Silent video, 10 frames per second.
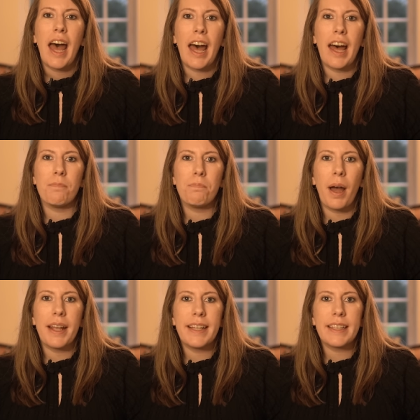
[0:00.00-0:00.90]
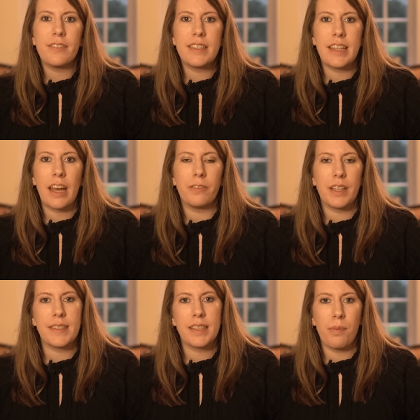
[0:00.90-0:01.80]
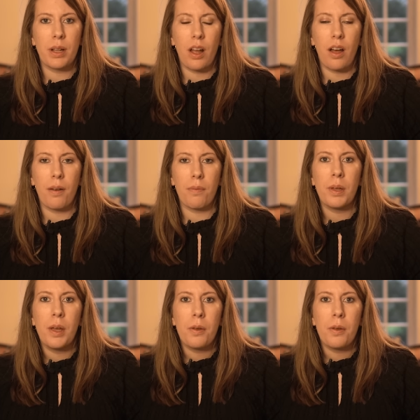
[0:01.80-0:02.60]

Um, but I think there is definitely some alarm